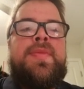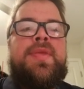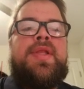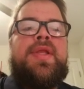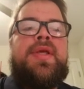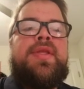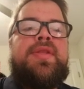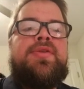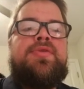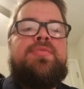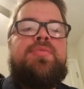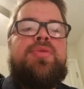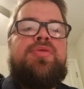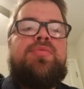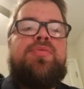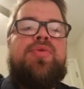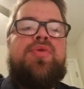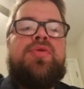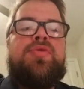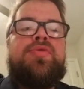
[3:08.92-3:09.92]
I like those blue
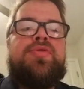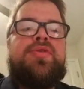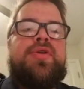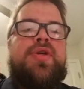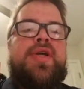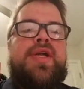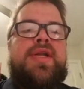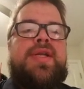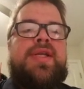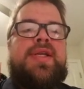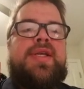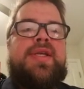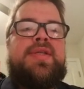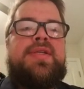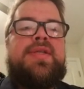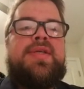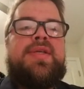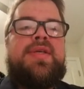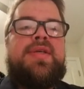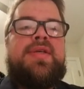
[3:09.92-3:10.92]
borders. They're kind of
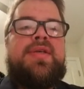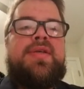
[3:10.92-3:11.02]
neat.